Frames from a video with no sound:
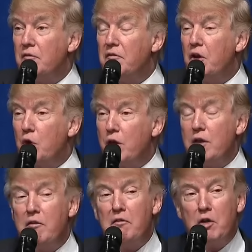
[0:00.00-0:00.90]

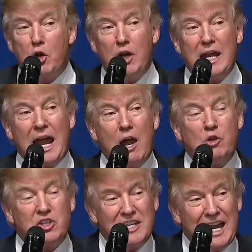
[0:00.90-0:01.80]
Very, very
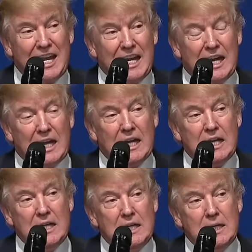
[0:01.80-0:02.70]
outstanding
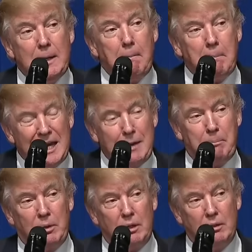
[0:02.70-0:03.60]

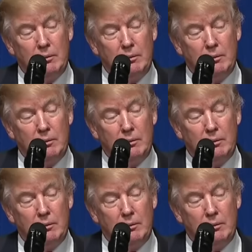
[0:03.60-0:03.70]
people.